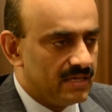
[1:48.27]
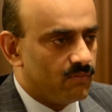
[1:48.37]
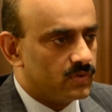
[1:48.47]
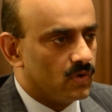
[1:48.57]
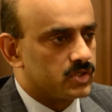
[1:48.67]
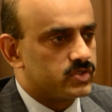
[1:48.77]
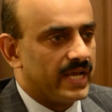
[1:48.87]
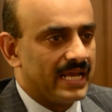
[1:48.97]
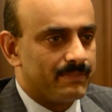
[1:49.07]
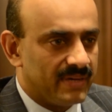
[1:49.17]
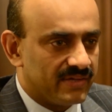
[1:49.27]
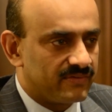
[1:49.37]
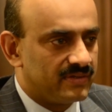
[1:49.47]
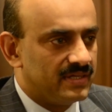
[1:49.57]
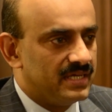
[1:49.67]
would also help
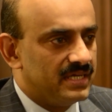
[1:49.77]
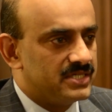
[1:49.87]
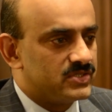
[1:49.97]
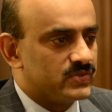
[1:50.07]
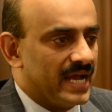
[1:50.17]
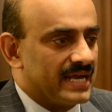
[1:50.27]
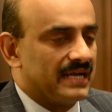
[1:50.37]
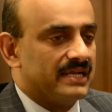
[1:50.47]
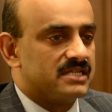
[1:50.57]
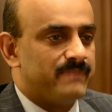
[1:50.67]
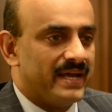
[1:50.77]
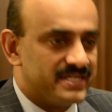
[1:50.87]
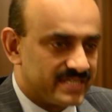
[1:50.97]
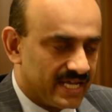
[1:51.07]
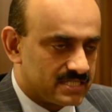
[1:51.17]
us to handle a
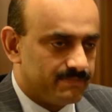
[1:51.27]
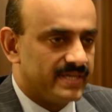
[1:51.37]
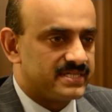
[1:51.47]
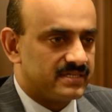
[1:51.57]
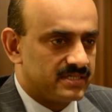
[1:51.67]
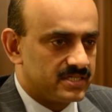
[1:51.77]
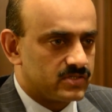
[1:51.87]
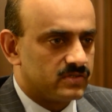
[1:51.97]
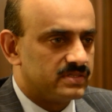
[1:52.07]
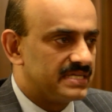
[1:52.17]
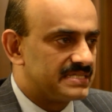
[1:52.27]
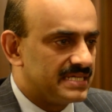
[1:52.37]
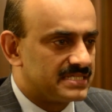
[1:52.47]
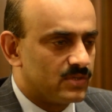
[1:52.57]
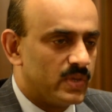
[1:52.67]
Spanish guest better. So
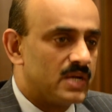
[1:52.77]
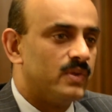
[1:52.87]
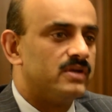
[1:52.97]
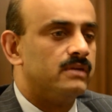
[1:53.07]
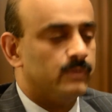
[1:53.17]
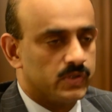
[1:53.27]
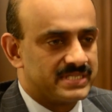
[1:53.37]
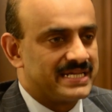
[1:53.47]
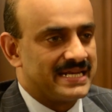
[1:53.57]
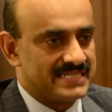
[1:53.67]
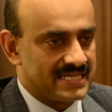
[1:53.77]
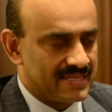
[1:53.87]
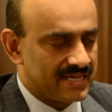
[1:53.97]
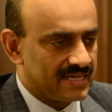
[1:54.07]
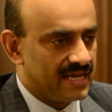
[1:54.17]
it's a win-win on both sides, I
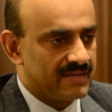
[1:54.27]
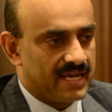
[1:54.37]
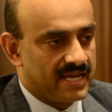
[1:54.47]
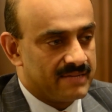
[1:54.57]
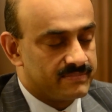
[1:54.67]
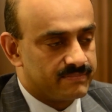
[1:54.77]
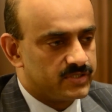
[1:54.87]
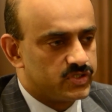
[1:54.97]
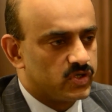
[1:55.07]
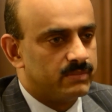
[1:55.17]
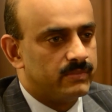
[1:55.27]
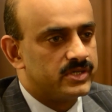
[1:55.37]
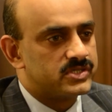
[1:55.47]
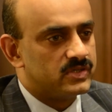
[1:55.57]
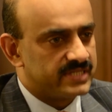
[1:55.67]
think, and I'm sure
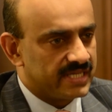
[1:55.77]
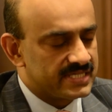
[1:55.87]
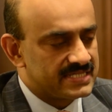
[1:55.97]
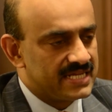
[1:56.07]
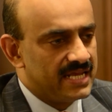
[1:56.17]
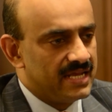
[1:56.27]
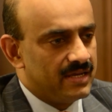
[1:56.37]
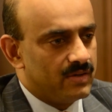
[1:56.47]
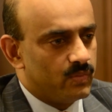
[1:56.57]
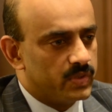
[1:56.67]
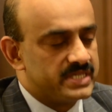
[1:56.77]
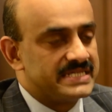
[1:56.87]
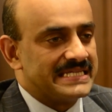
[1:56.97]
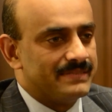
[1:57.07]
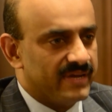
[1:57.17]
most hotels would
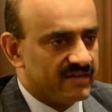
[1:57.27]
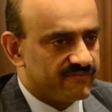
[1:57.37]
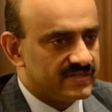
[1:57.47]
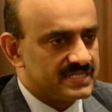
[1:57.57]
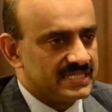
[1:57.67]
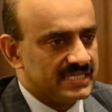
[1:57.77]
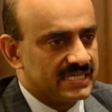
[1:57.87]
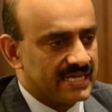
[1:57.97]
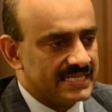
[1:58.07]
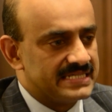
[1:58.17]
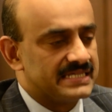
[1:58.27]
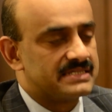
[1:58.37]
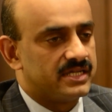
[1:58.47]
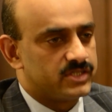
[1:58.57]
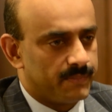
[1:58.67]
see the benefit in increasing
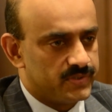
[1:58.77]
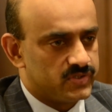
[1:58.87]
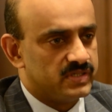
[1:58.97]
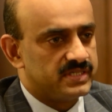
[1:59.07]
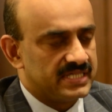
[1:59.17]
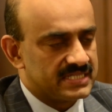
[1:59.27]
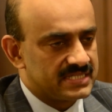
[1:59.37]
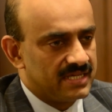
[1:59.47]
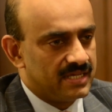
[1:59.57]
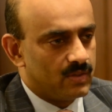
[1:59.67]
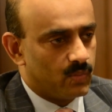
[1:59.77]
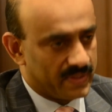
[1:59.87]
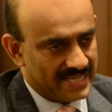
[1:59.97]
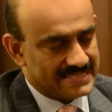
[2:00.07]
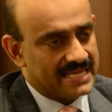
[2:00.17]
such opportunities with
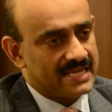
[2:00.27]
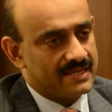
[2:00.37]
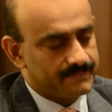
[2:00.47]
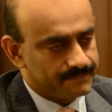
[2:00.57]
AIESEC.